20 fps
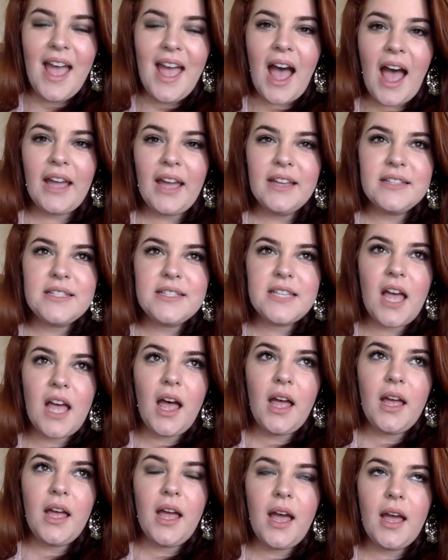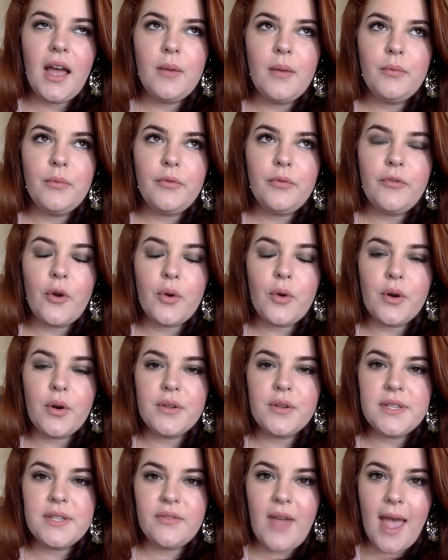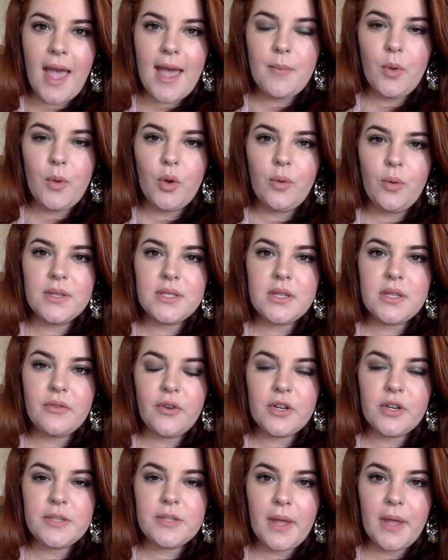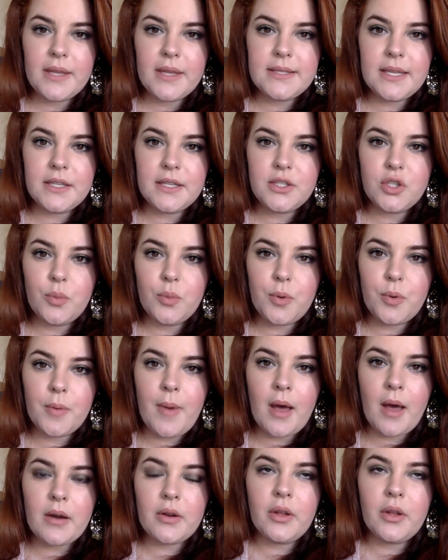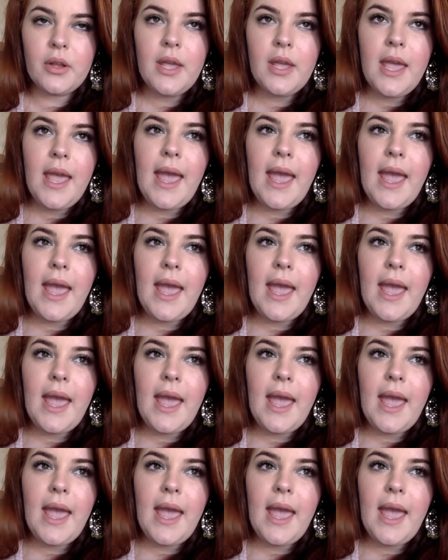I had saw photos of M, who was the first plus size supermodel,